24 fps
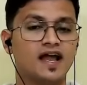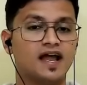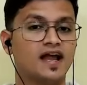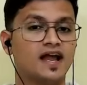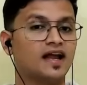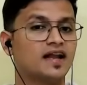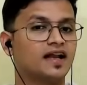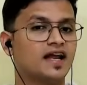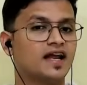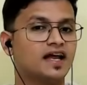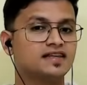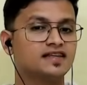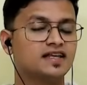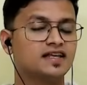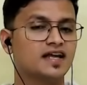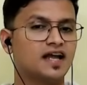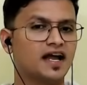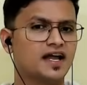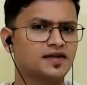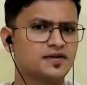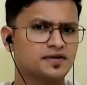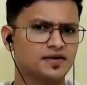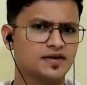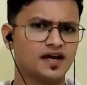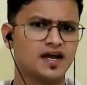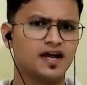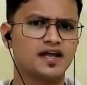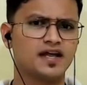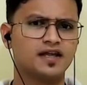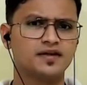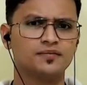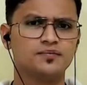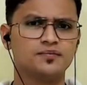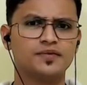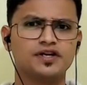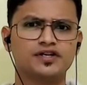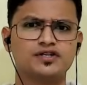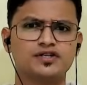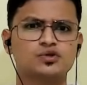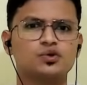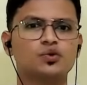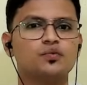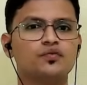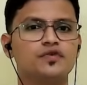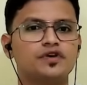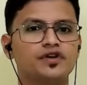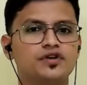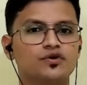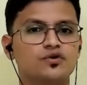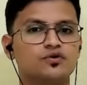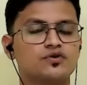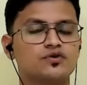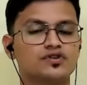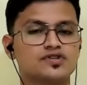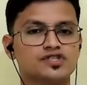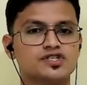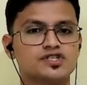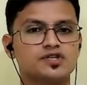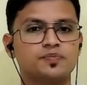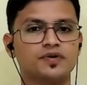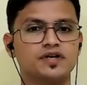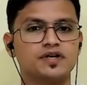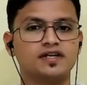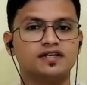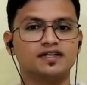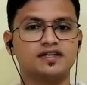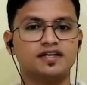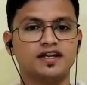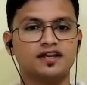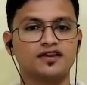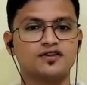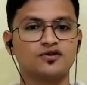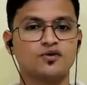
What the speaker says: And I think I made two videos on GPT-3.